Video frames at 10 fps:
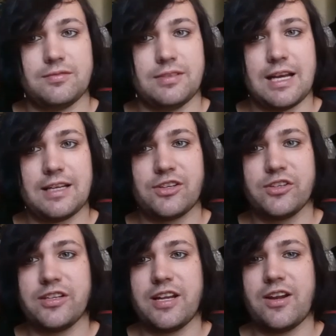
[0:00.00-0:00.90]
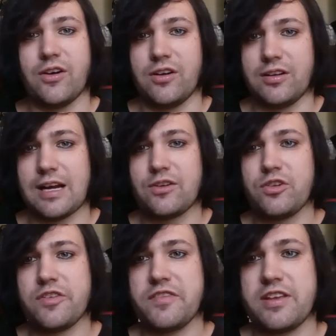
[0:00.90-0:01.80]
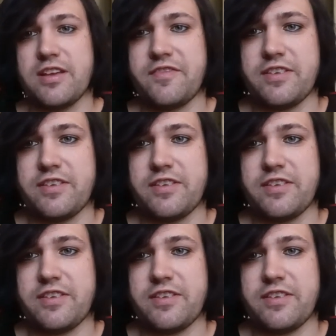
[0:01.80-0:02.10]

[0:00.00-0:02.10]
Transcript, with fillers: not good at all. I don't know if, if,